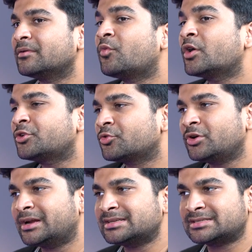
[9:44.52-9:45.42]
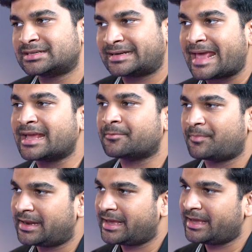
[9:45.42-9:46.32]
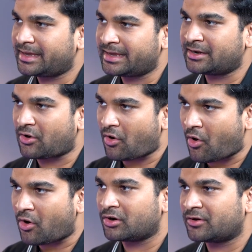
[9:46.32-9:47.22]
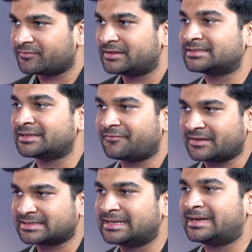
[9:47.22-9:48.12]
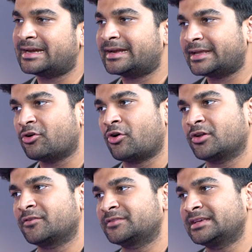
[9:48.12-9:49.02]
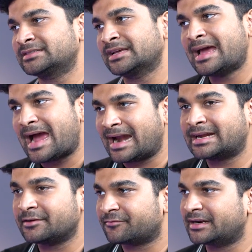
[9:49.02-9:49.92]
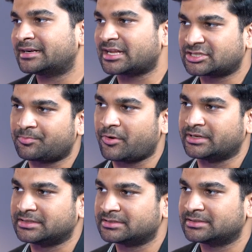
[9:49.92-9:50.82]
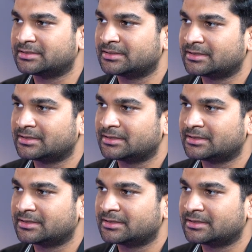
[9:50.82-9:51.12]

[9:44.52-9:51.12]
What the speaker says: what role does tech play in all of this, in facilitating all of this at different touch points?